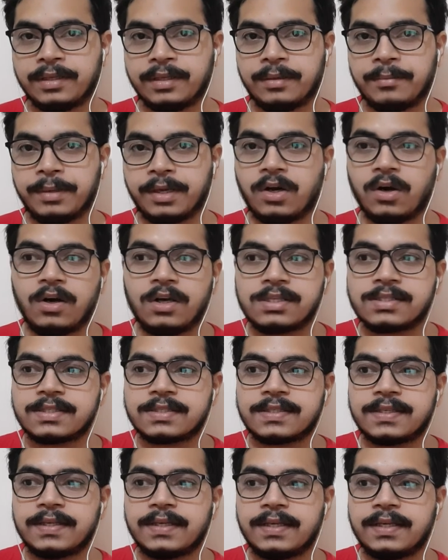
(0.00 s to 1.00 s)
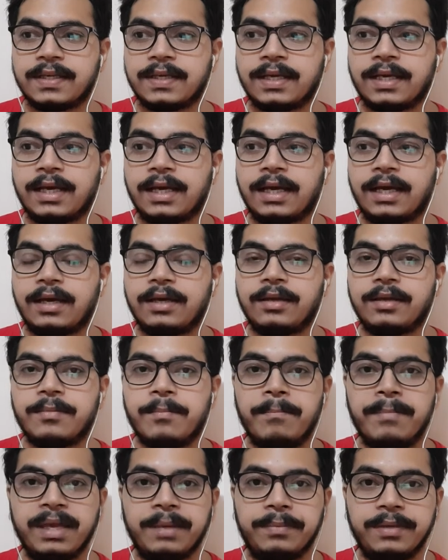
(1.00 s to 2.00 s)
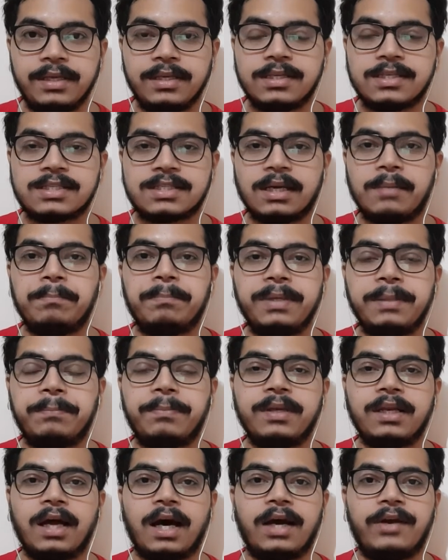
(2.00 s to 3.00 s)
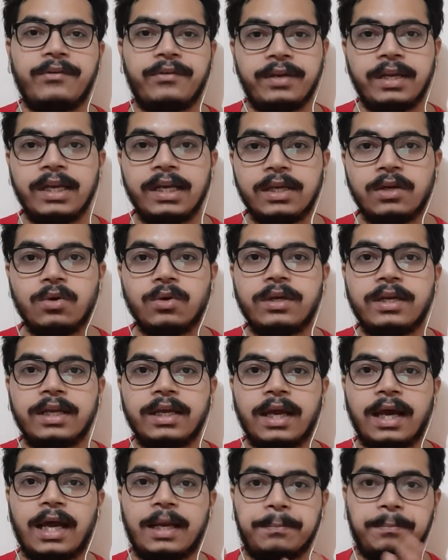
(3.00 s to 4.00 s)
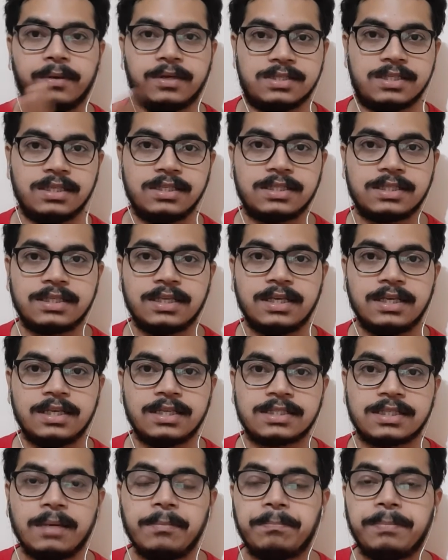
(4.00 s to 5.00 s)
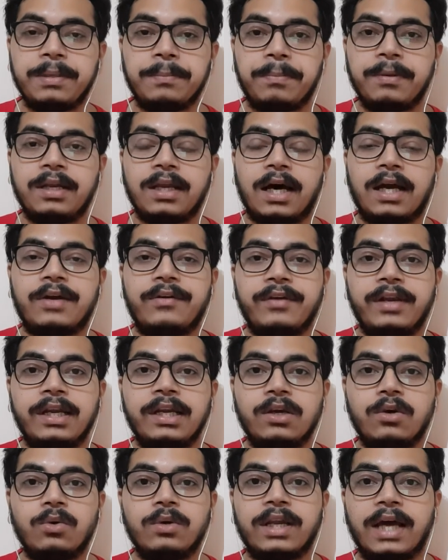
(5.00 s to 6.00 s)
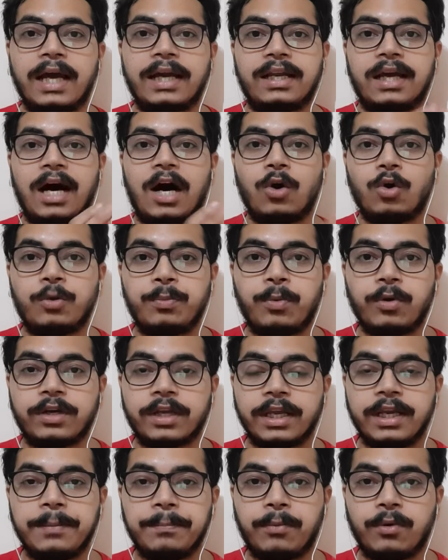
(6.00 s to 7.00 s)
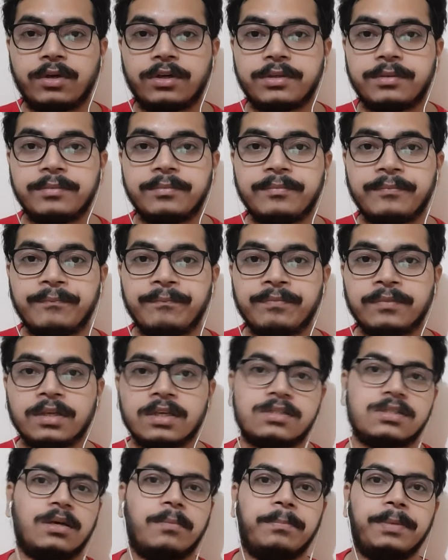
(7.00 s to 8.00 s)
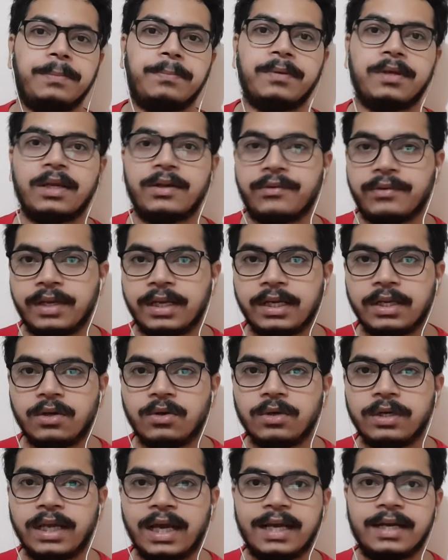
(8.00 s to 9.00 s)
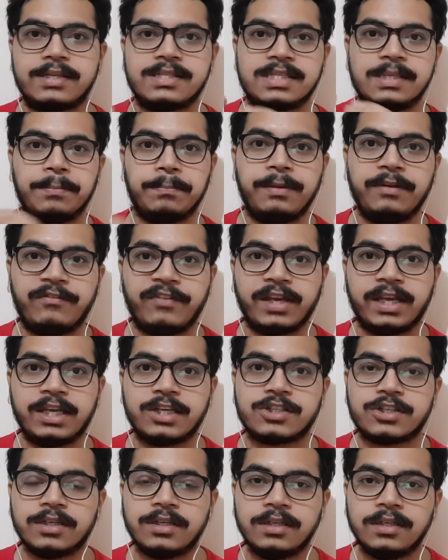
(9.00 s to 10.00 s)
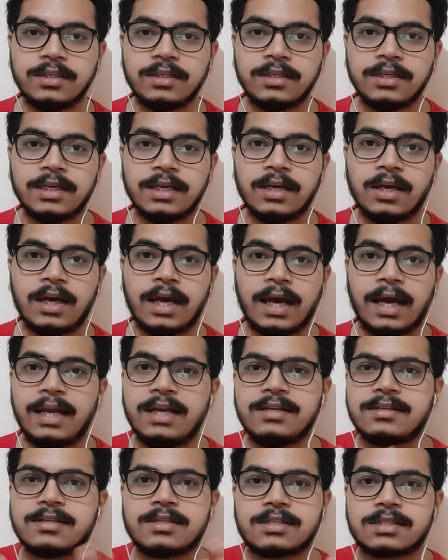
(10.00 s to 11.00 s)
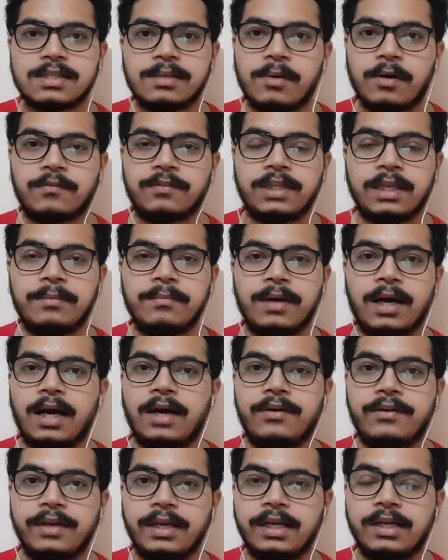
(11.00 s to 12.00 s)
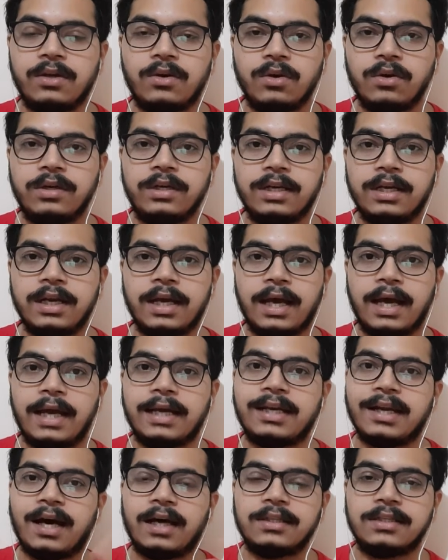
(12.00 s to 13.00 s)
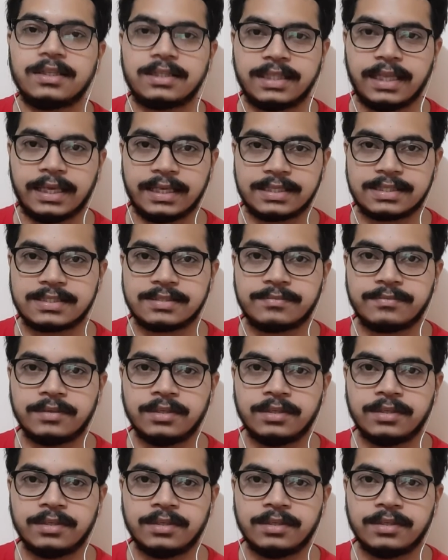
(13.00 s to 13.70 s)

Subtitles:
because maybe some people are really good at puzzles, some people are really good at output input, some people are really good at simplification, and some of them are really good at other things,